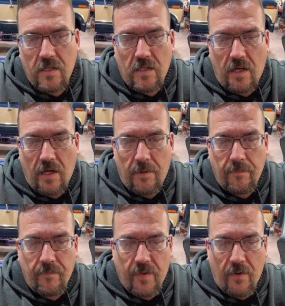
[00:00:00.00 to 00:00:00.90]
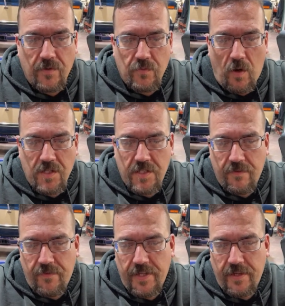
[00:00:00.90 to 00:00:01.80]
I was watching the
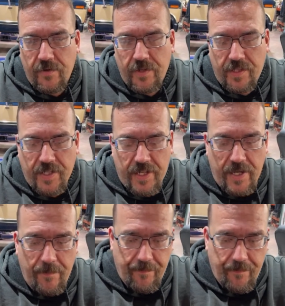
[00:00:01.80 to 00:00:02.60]
video today